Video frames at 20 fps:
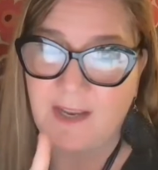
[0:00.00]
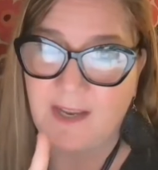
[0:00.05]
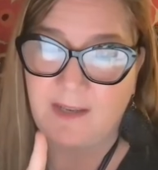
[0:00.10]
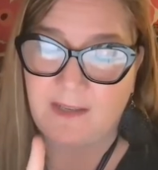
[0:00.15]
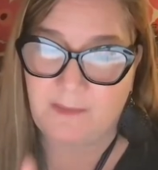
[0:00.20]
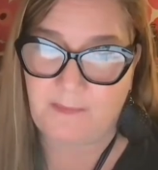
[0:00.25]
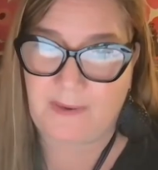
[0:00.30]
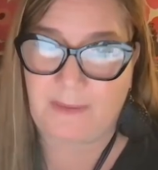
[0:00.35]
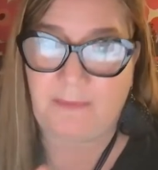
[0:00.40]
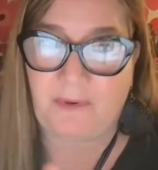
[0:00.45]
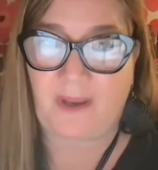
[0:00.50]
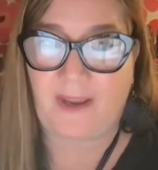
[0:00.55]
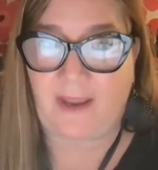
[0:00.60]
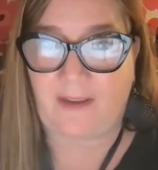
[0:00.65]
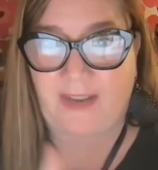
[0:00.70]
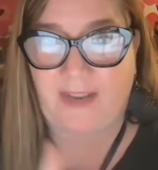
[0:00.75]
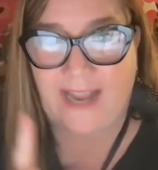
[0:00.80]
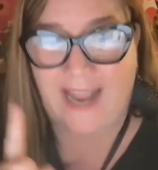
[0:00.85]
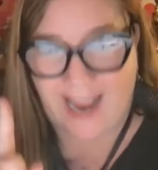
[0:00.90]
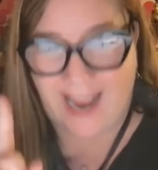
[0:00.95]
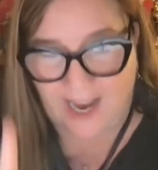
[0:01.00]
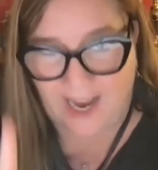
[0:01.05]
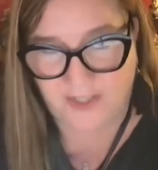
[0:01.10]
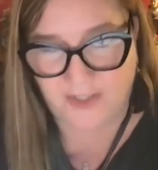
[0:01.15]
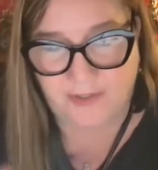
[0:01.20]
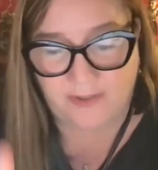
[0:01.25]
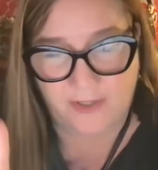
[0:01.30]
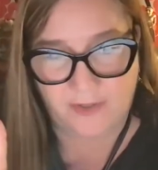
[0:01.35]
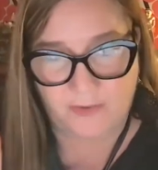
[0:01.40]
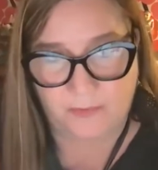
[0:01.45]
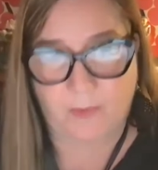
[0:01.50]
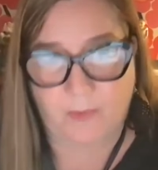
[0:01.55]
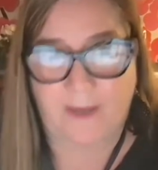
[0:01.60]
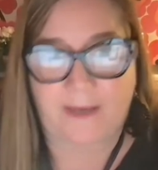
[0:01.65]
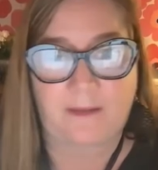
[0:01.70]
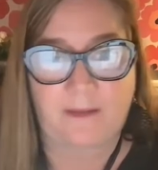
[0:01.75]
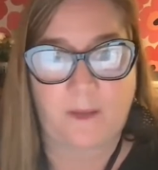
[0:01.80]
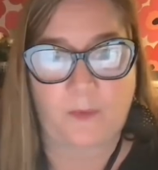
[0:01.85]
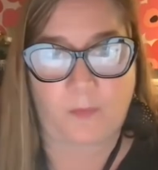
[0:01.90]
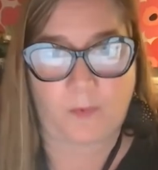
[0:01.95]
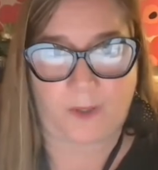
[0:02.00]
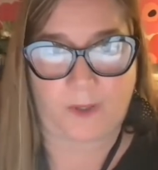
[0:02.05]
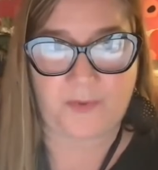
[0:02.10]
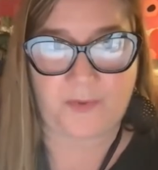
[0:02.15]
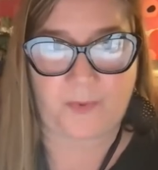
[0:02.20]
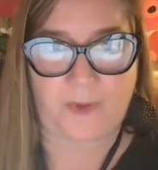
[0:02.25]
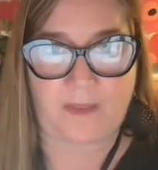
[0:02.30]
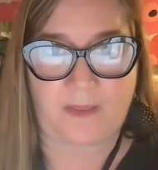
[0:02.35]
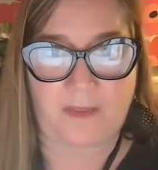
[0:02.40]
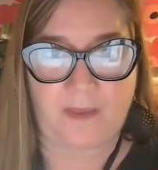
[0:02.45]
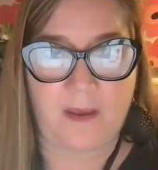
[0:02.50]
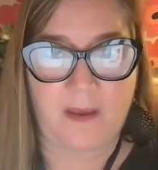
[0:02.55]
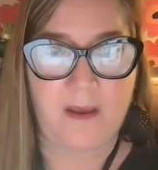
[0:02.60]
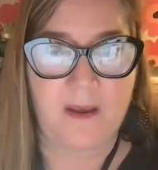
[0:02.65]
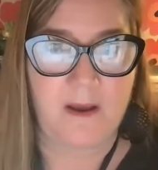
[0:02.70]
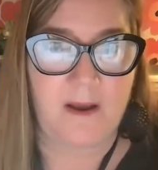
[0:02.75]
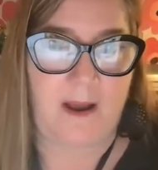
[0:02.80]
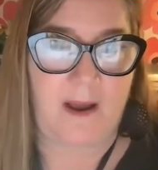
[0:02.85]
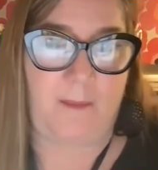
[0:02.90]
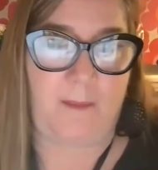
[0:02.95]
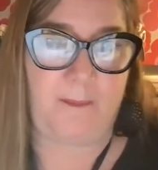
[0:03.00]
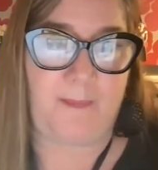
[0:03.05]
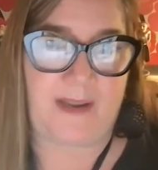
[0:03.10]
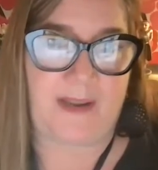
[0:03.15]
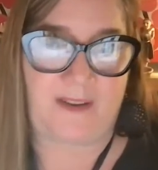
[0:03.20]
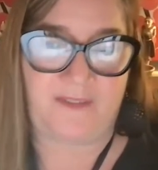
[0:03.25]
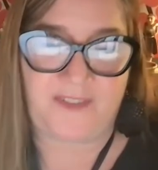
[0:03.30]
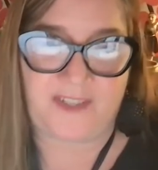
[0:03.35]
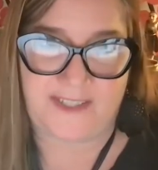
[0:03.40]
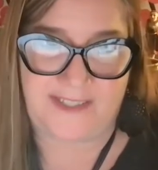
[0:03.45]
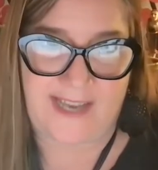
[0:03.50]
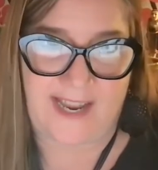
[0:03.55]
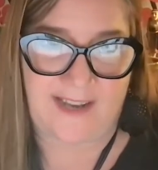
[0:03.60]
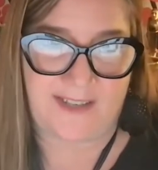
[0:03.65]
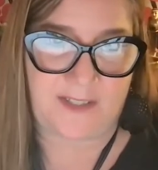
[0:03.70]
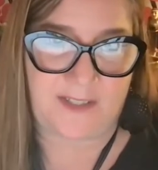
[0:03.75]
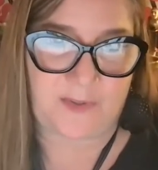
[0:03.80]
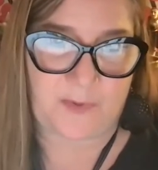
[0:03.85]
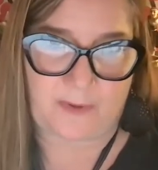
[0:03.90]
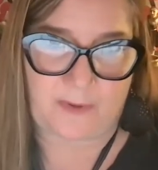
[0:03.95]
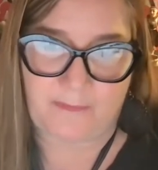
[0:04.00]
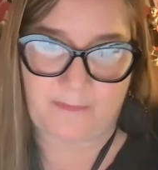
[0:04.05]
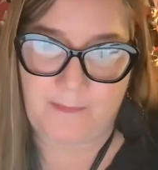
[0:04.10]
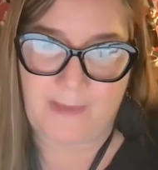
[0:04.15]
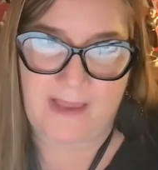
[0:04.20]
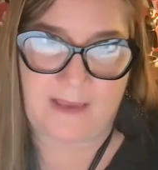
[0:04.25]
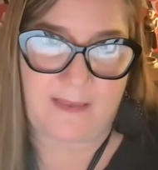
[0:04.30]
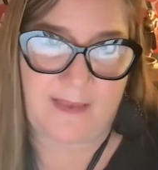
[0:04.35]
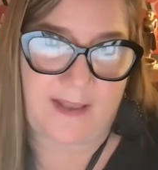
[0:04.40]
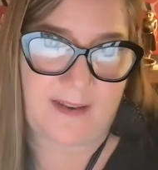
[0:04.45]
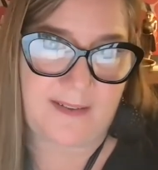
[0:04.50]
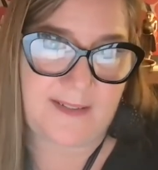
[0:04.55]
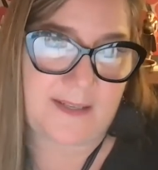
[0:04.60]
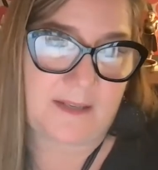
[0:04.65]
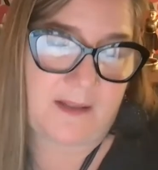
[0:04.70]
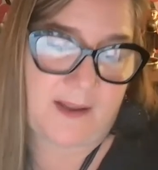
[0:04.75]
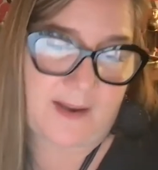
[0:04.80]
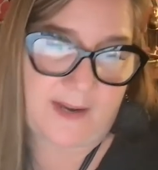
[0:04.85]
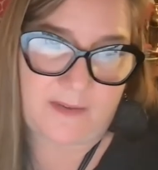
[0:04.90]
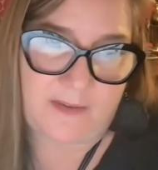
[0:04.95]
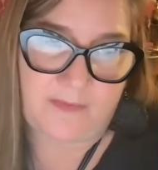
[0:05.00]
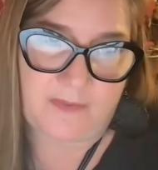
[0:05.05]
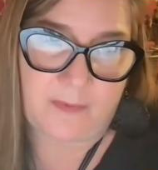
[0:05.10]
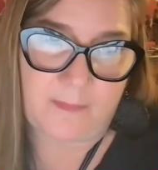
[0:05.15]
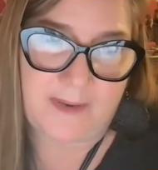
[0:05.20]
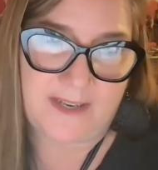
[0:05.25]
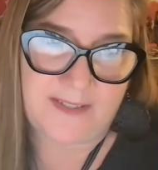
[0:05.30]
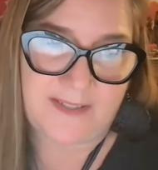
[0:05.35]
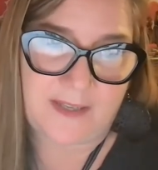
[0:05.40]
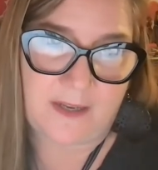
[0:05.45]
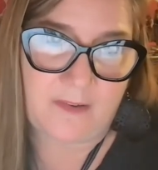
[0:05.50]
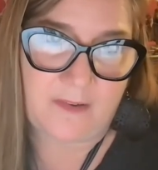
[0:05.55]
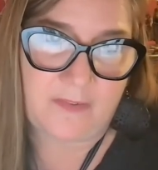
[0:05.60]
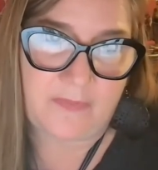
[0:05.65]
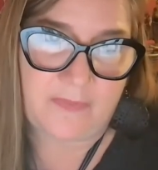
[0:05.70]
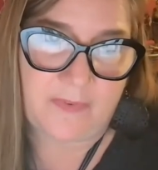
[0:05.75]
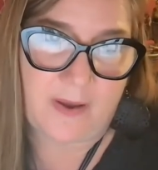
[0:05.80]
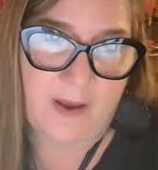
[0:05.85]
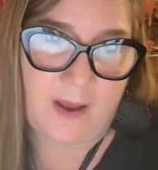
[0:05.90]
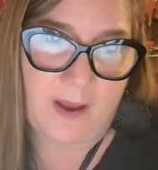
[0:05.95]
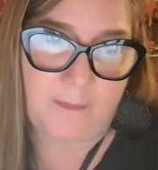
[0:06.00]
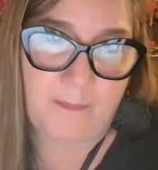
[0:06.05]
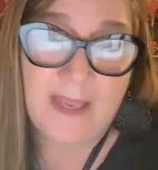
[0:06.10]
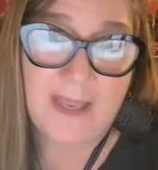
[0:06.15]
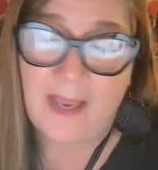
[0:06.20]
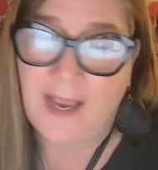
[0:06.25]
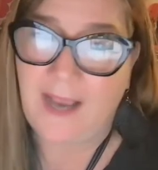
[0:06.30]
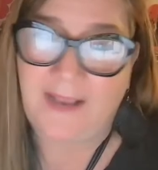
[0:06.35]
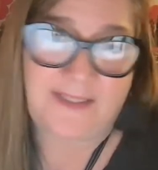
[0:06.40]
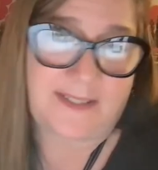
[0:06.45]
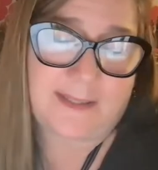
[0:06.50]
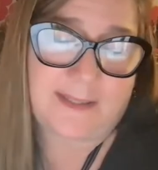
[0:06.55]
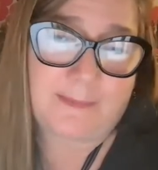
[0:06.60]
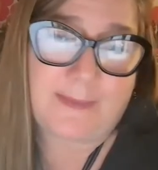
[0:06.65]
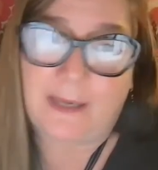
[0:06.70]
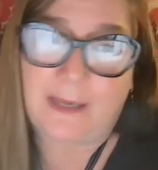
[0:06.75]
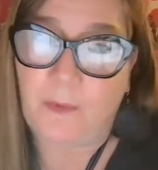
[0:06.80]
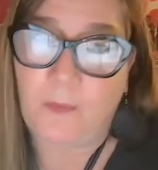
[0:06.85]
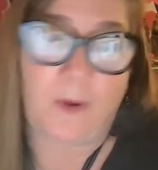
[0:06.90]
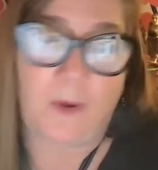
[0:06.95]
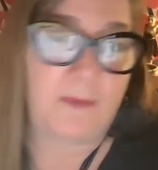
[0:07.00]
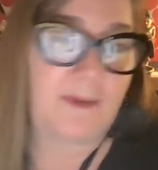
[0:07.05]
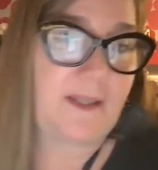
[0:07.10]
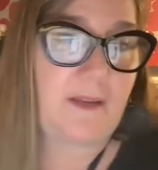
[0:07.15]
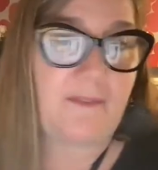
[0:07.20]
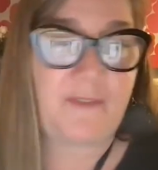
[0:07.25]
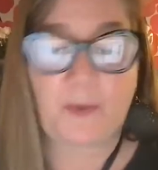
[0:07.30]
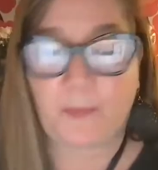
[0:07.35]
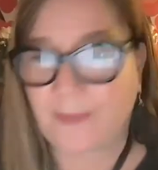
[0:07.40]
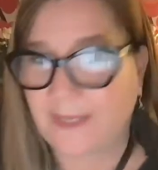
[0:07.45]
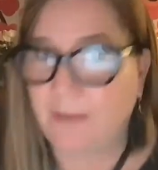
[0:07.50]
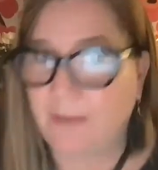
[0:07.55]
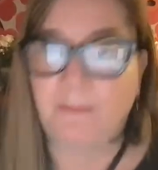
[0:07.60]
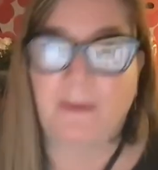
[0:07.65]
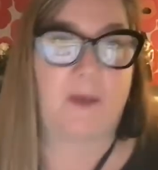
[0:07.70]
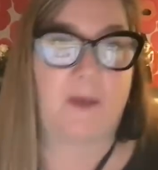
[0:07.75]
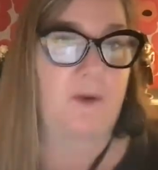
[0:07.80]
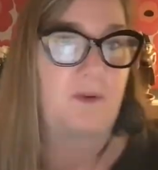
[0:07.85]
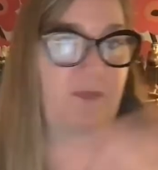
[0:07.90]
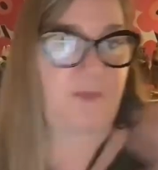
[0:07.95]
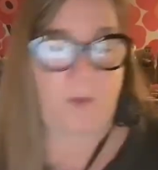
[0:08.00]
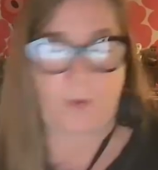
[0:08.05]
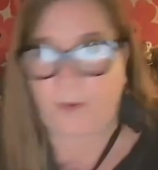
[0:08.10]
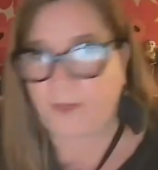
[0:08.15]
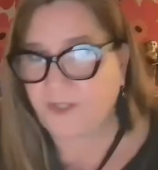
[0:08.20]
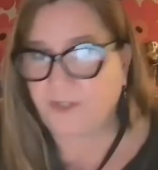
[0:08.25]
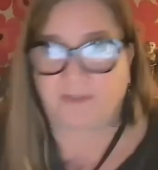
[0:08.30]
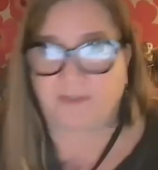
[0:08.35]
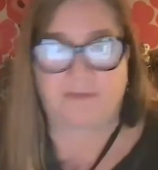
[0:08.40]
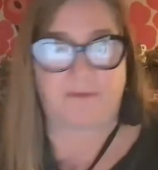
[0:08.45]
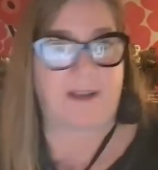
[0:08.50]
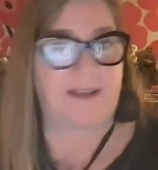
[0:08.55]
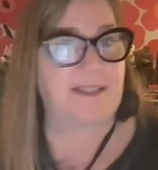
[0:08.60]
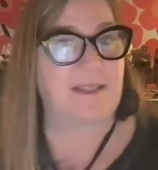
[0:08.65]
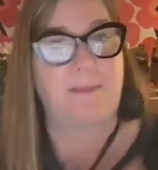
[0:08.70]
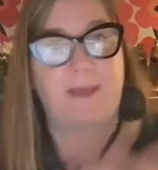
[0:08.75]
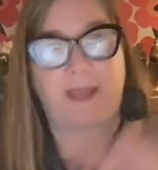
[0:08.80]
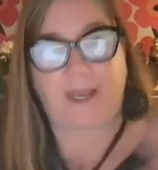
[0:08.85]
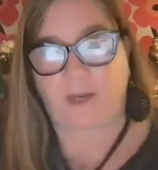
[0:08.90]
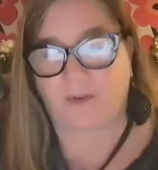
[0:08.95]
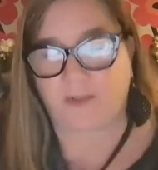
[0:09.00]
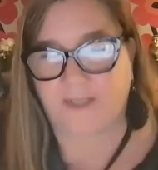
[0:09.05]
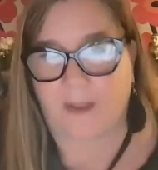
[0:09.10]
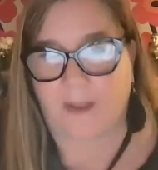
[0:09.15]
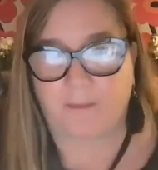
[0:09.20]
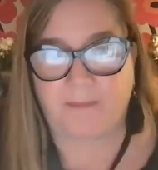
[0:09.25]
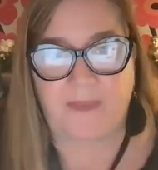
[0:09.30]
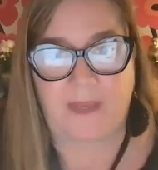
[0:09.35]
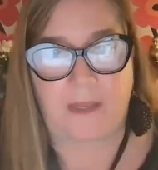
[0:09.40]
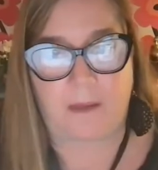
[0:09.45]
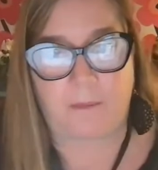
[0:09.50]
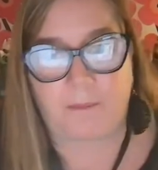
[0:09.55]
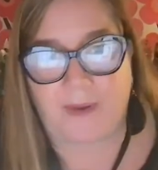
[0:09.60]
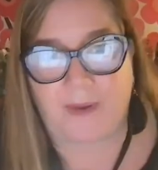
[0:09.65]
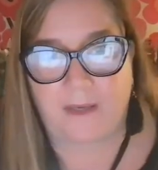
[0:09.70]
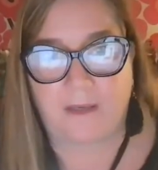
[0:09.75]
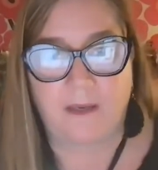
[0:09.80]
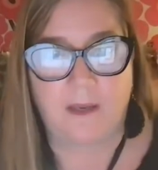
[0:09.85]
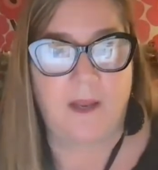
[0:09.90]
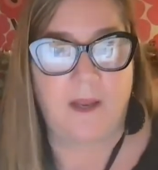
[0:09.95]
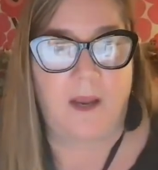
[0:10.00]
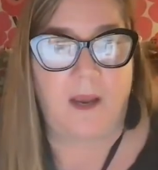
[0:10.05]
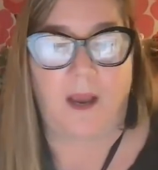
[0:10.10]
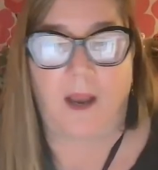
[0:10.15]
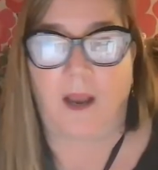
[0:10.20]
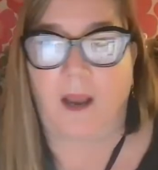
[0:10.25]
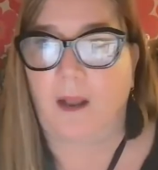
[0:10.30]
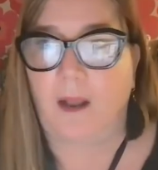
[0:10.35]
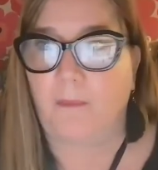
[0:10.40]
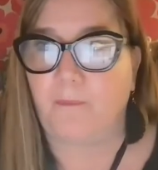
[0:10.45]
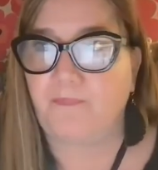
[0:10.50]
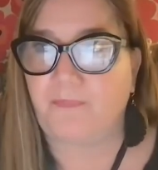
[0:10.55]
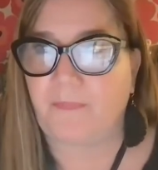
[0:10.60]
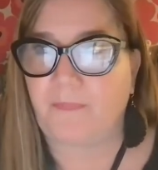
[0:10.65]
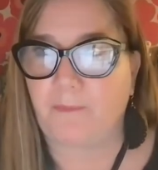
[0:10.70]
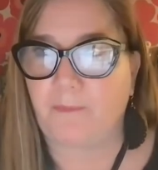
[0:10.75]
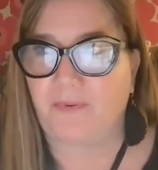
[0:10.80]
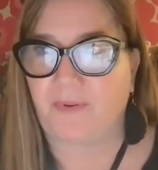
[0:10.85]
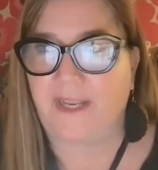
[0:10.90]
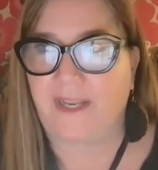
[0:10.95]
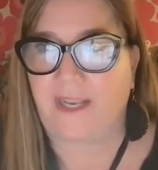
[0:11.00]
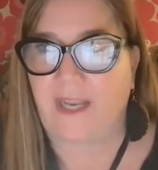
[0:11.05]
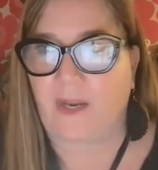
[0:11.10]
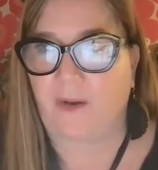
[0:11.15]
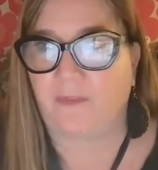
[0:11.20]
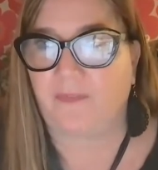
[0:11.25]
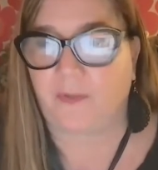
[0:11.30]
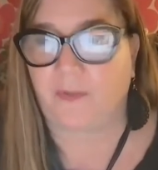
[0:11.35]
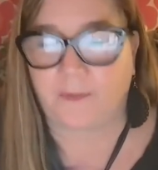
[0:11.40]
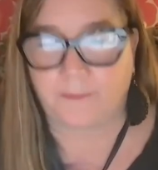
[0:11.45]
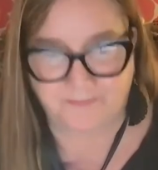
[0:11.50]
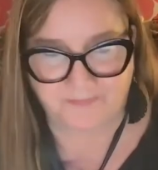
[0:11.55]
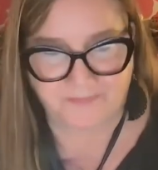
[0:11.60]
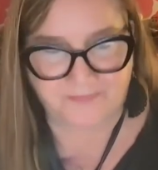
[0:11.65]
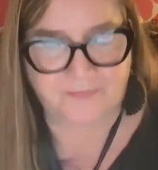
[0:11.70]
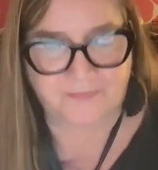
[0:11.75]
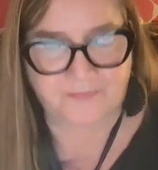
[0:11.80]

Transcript: to people I haven't actually directly worked with. And I've just had to sort of make that as a line for myself. It doesn't mean I won't give you an email or forward your resume or something, but I'm pretty careful